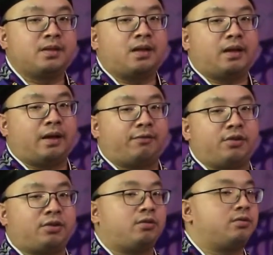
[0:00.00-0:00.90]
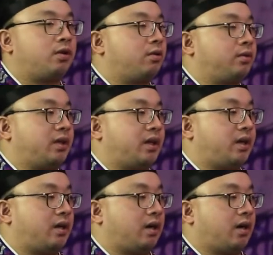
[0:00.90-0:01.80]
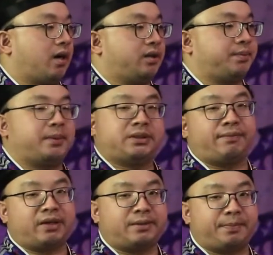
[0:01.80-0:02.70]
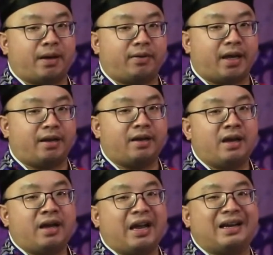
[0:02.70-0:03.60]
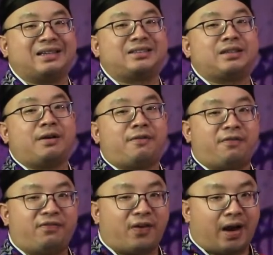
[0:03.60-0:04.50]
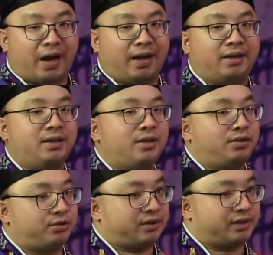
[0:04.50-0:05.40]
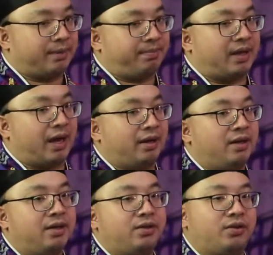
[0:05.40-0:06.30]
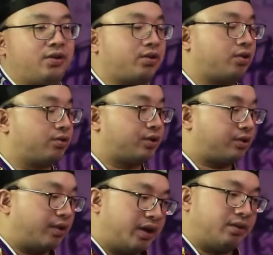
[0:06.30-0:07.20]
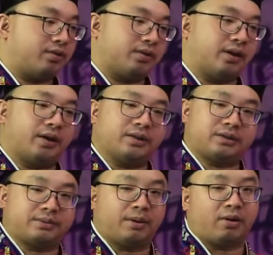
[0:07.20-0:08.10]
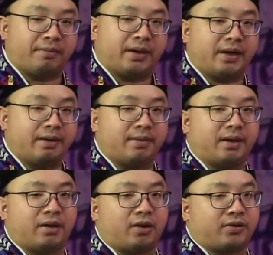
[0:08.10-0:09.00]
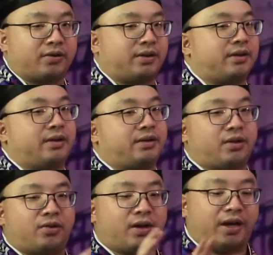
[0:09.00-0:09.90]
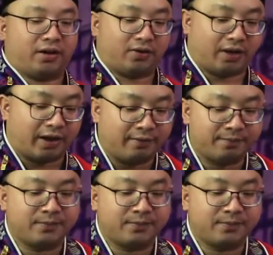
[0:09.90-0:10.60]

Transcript: If you don't know the specific spell yet, it is fine to skip that. You just go straight to the small, medium, and large. It's okay, okay?